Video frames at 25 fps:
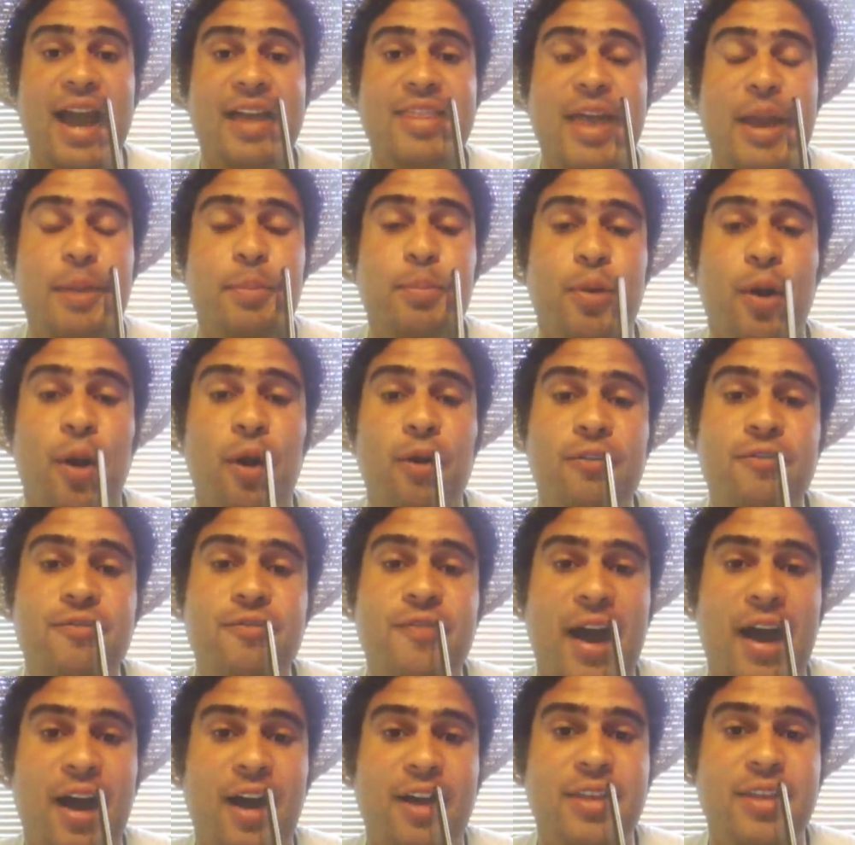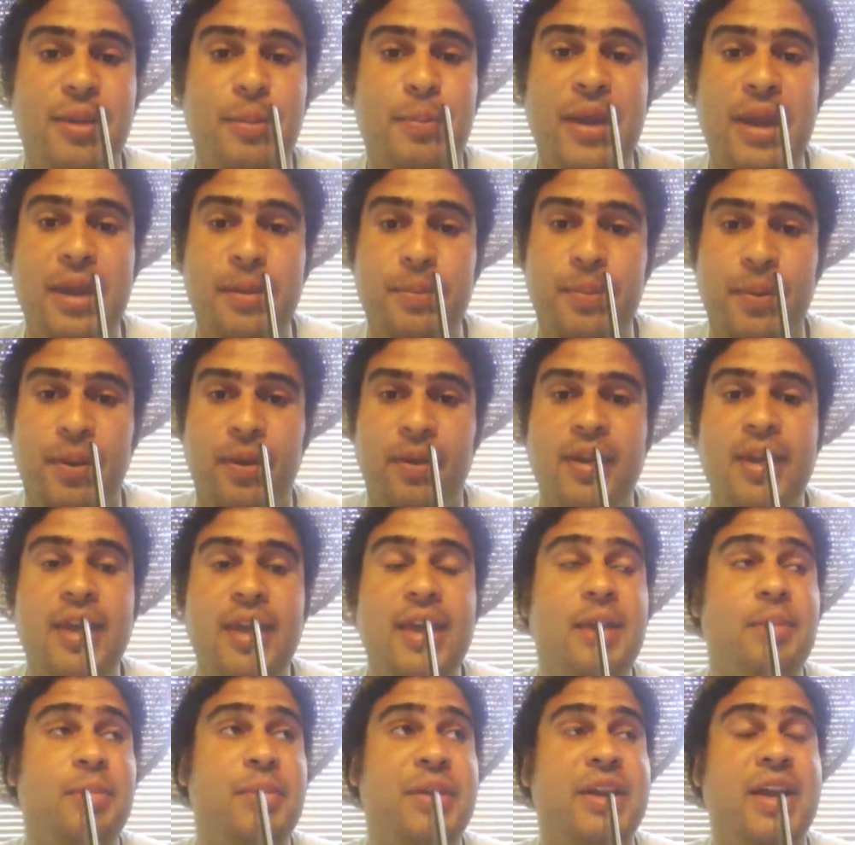they profile the people
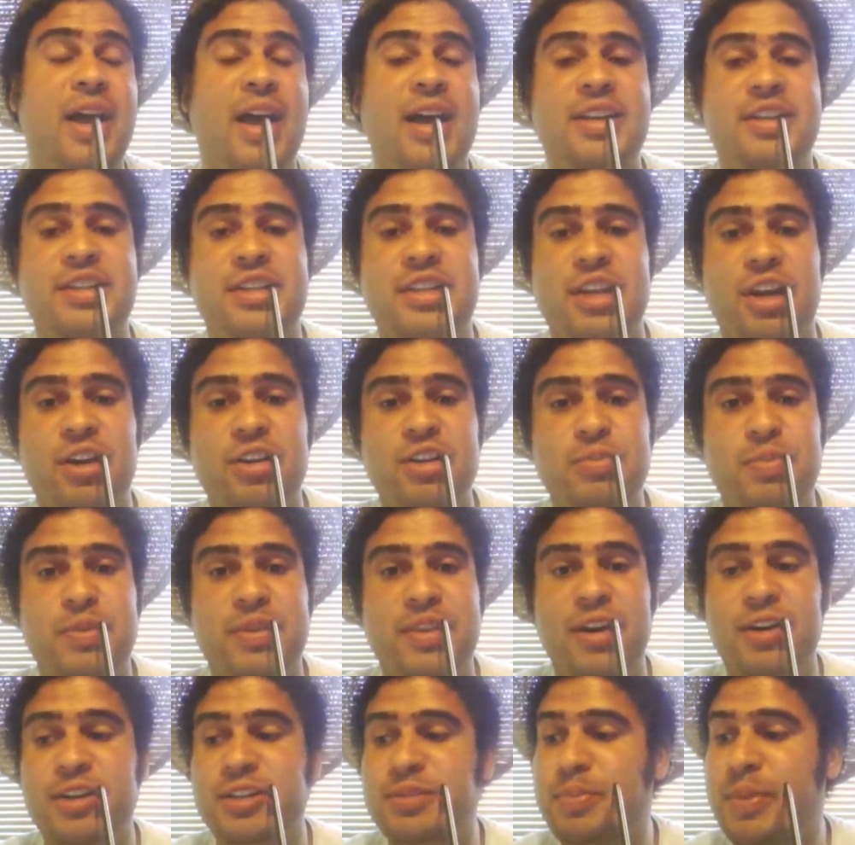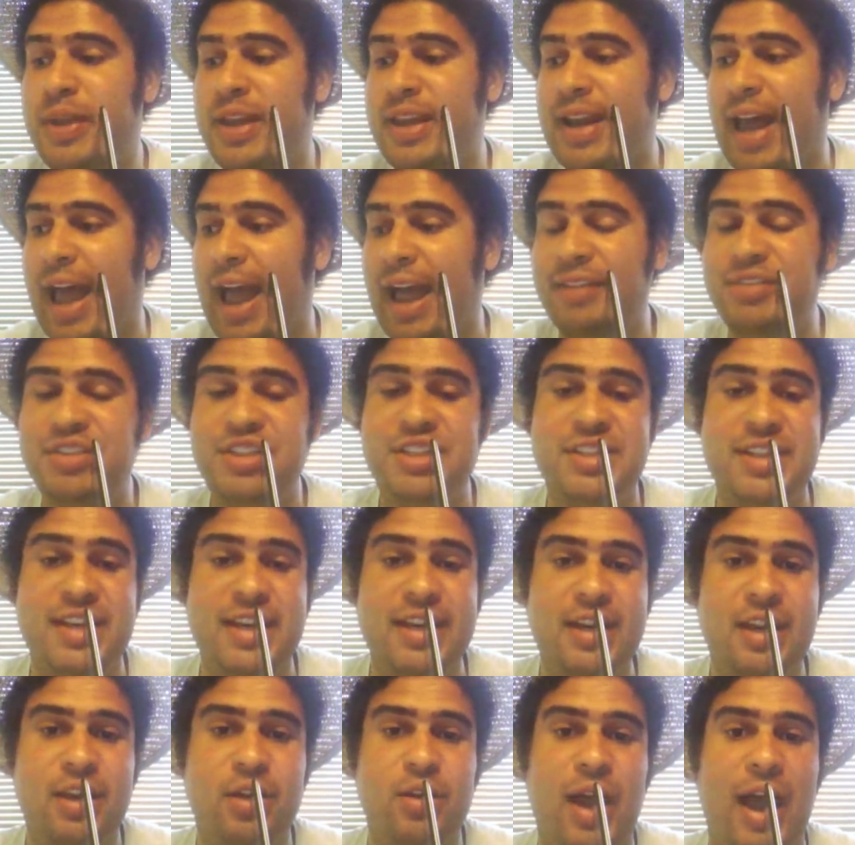because there's been I've
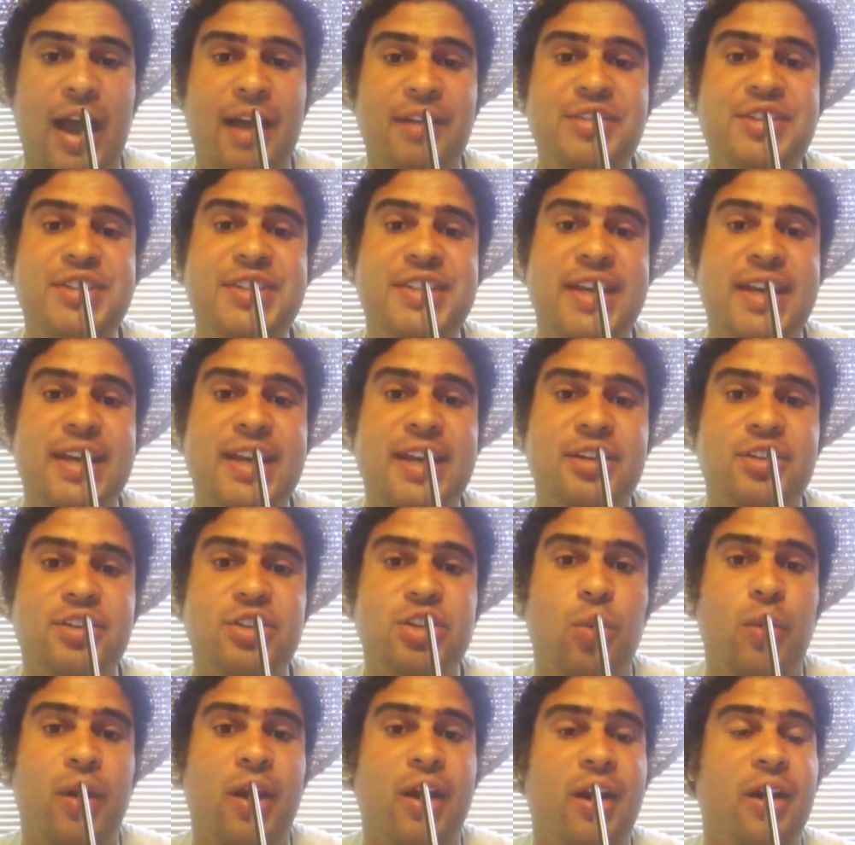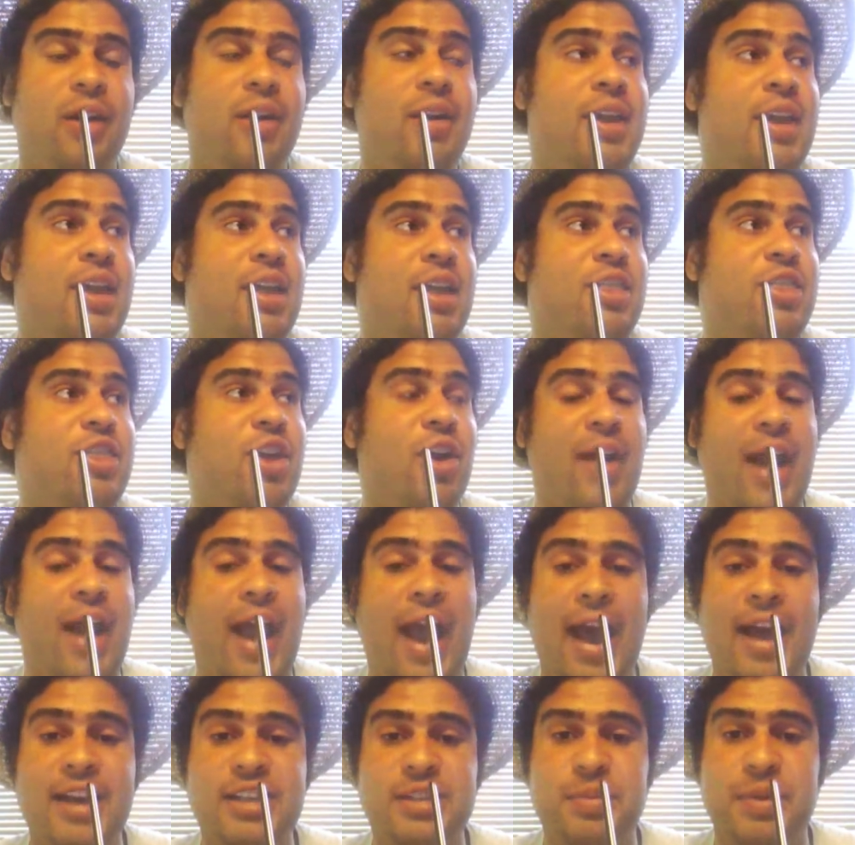seen it to where there
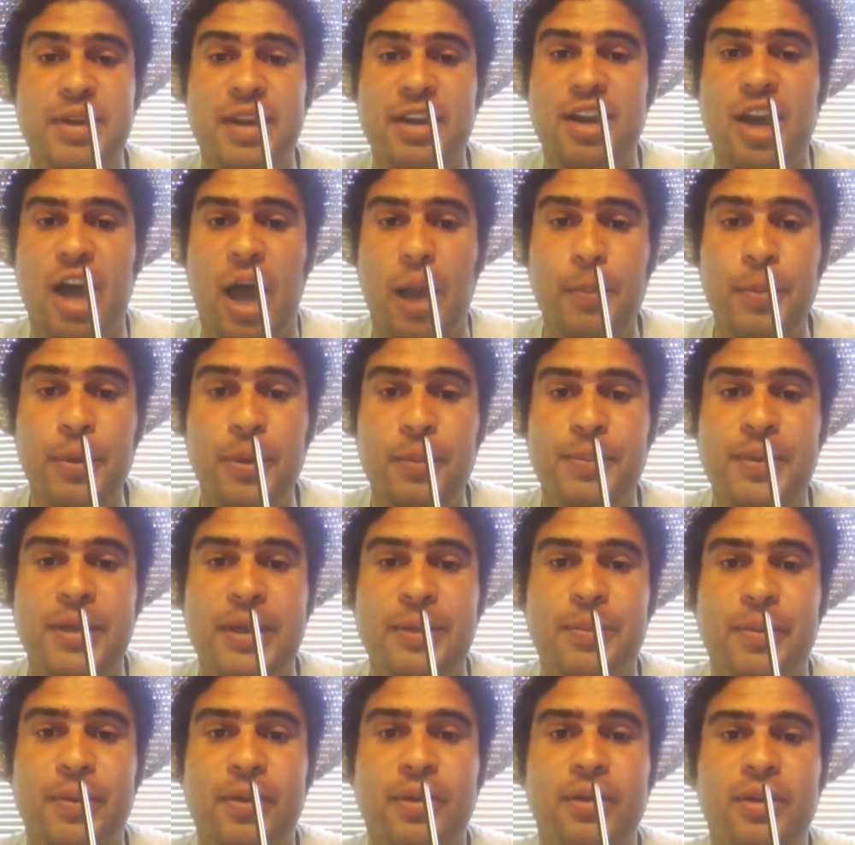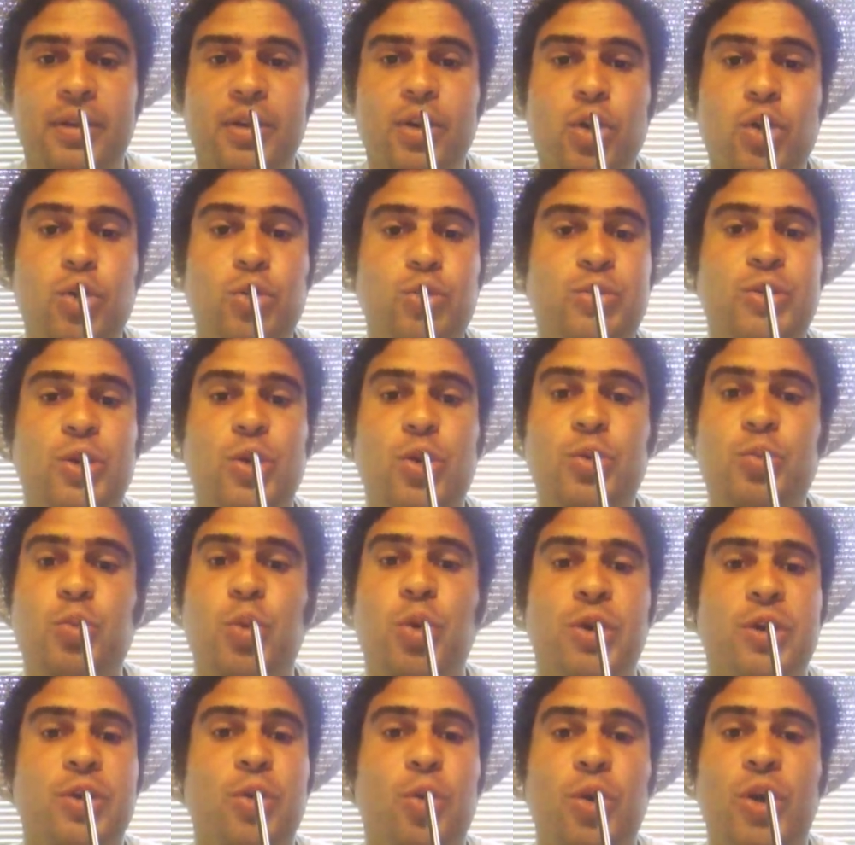has been a couple people
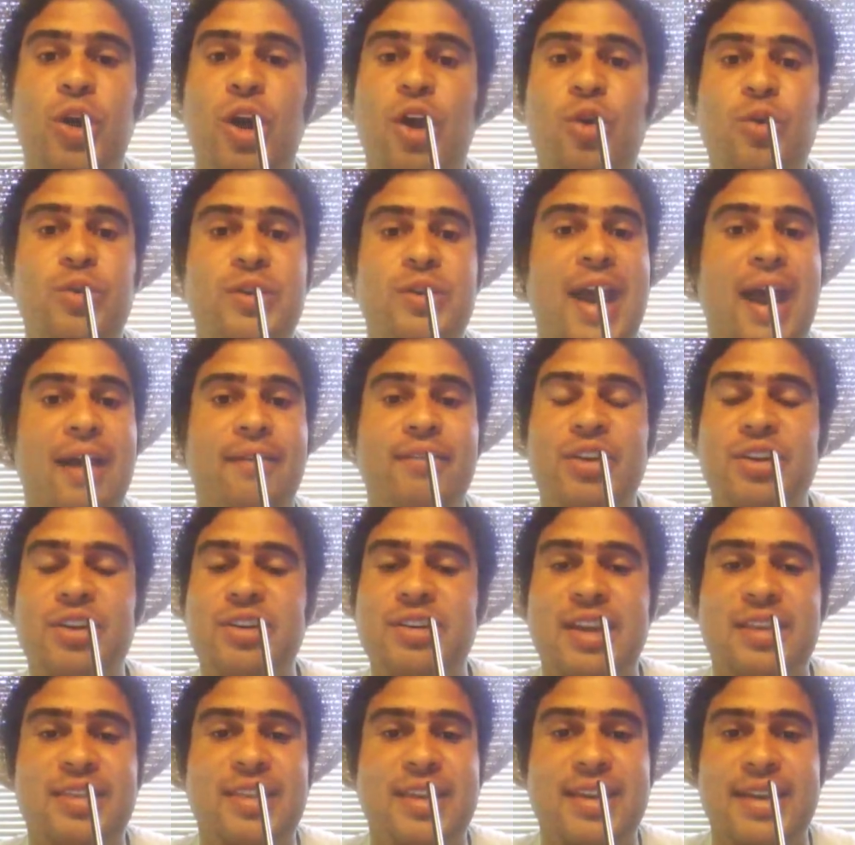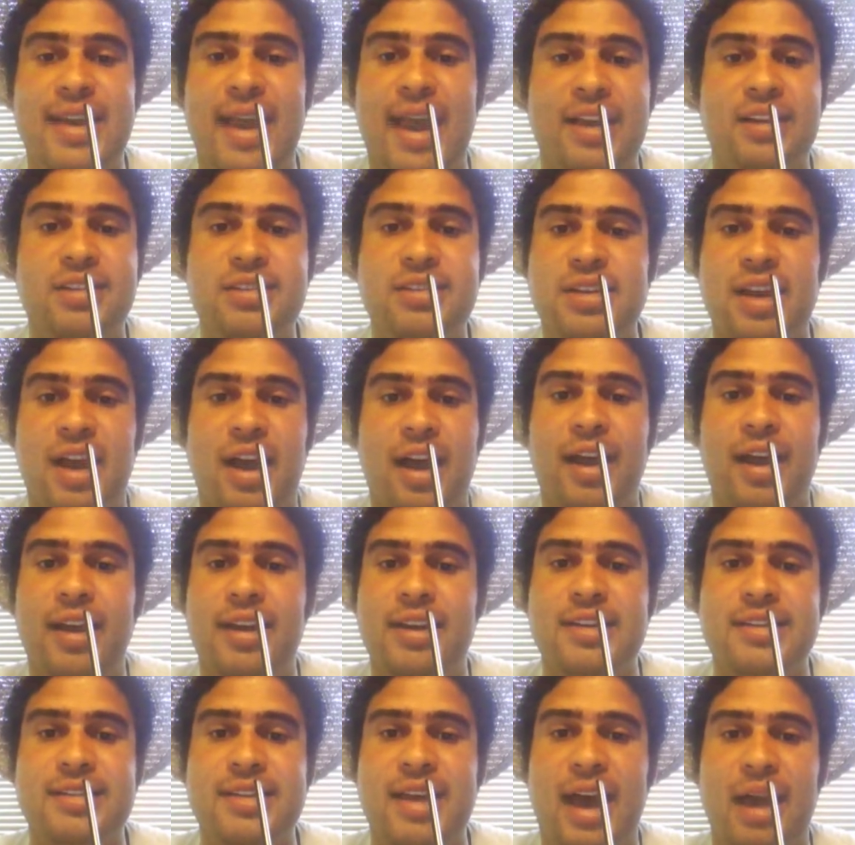who never did the gang stalking
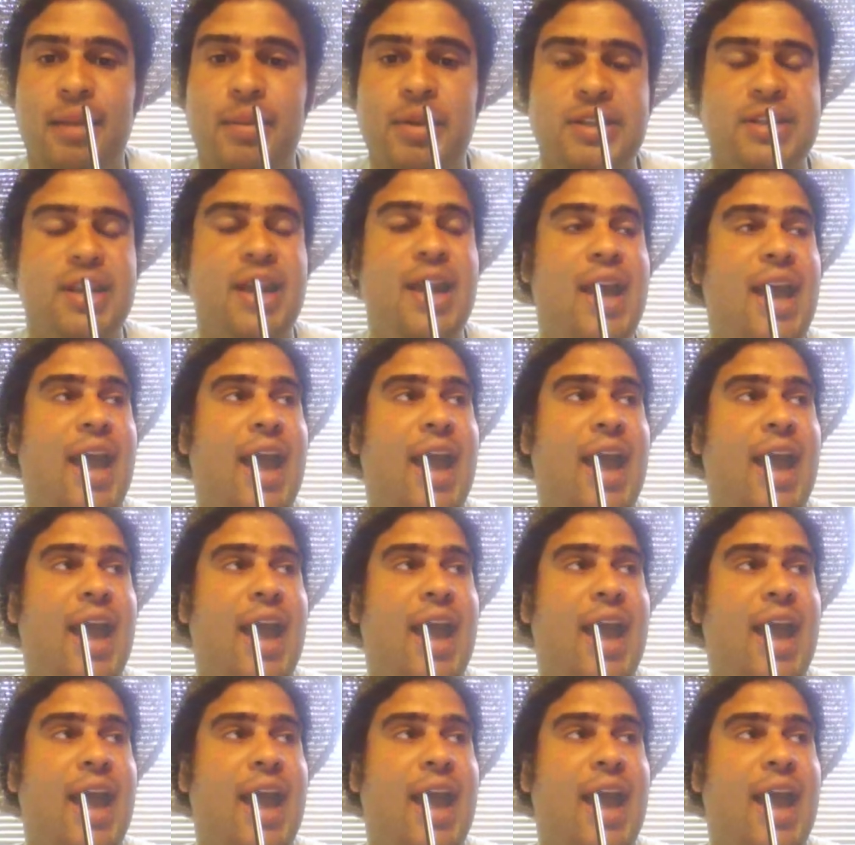assignments